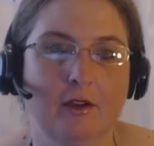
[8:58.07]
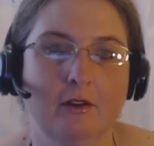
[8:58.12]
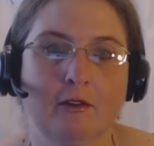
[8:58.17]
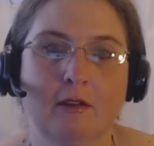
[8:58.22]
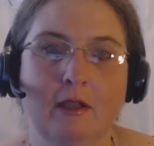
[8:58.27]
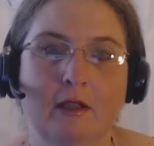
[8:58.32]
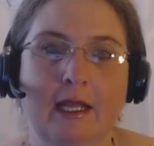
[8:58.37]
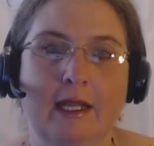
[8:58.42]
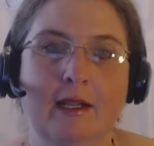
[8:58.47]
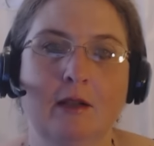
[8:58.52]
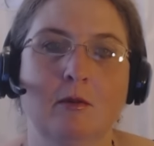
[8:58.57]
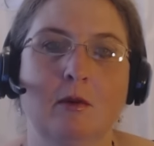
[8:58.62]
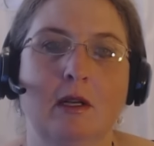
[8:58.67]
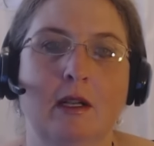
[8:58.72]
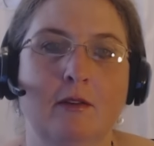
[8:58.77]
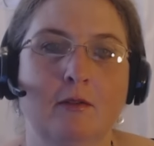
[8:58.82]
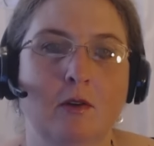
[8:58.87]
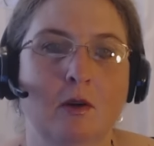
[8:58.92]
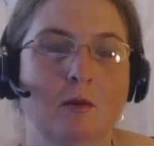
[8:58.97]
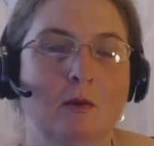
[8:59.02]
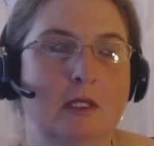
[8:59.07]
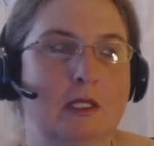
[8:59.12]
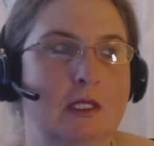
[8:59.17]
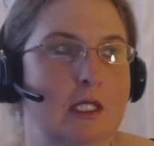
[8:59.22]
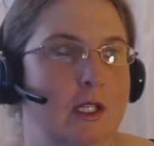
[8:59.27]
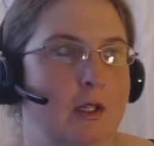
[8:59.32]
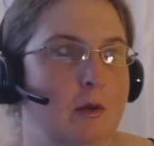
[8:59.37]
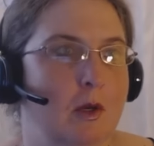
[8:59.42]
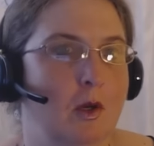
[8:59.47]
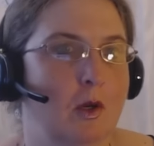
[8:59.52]
you're letting whatever it was
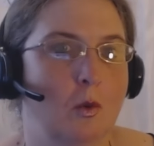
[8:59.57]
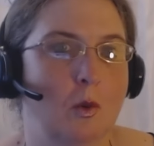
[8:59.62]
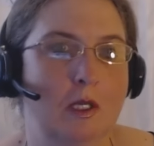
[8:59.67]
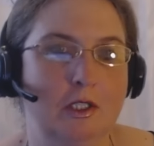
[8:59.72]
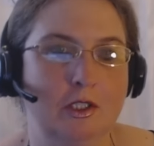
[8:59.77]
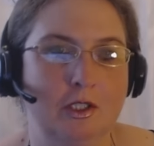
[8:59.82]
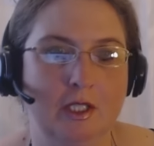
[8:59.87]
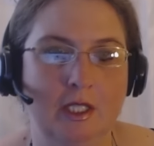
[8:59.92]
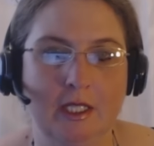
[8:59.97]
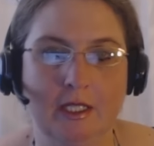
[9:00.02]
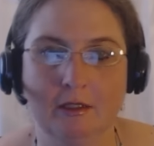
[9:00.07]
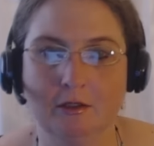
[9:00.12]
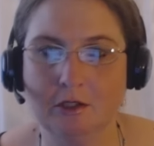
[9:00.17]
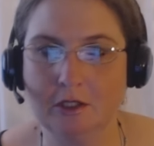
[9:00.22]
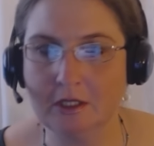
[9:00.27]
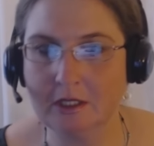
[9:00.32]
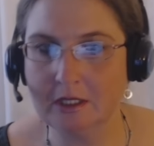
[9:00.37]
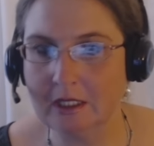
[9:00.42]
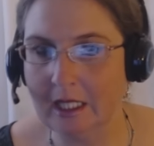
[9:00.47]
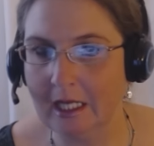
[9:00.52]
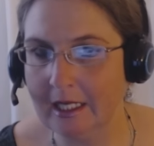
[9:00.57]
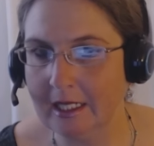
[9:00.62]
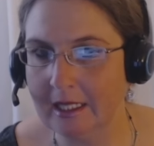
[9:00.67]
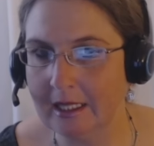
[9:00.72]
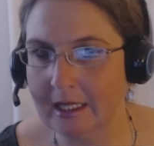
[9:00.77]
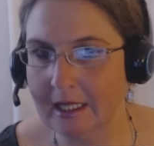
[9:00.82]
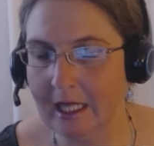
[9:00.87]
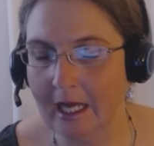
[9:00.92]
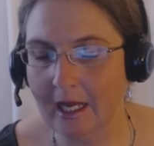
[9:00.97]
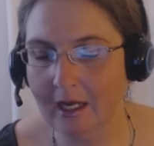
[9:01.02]
that you were questioning, you're just
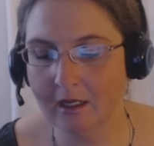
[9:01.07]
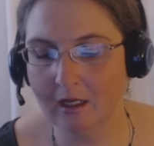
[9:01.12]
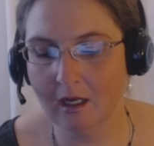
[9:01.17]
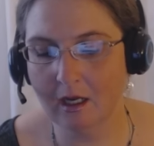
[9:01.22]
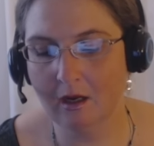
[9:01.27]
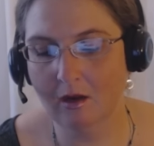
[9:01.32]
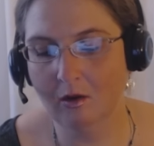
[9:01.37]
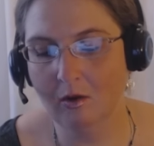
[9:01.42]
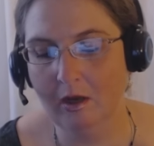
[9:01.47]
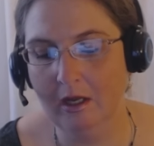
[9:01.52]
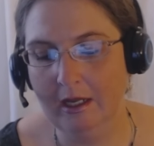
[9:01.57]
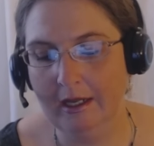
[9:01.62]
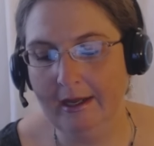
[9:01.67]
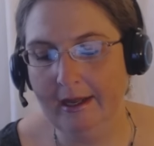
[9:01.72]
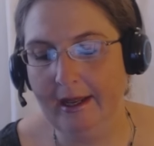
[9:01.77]
letting that go,